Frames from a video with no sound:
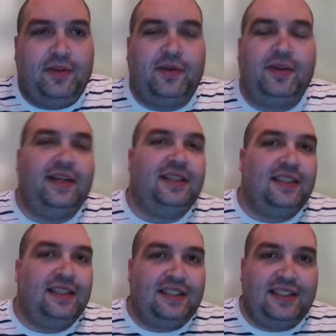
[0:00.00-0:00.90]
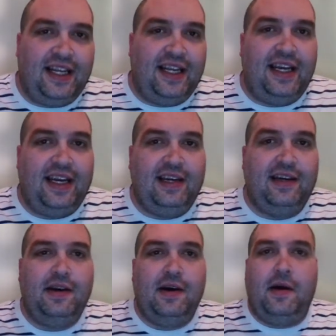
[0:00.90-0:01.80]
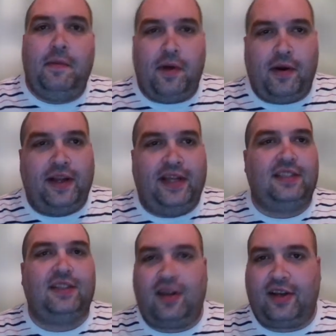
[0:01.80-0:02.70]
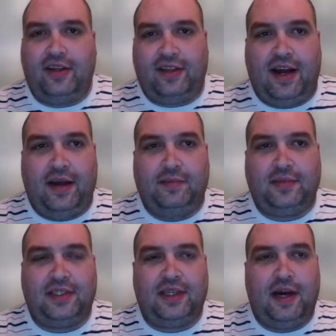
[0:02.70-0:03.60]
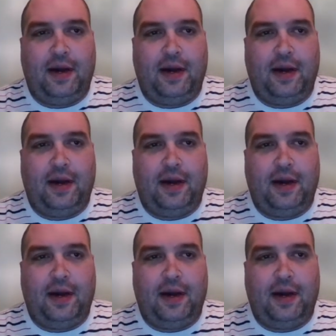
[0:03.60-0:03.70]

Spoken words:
to her, things in the city, parties, a lot of good times.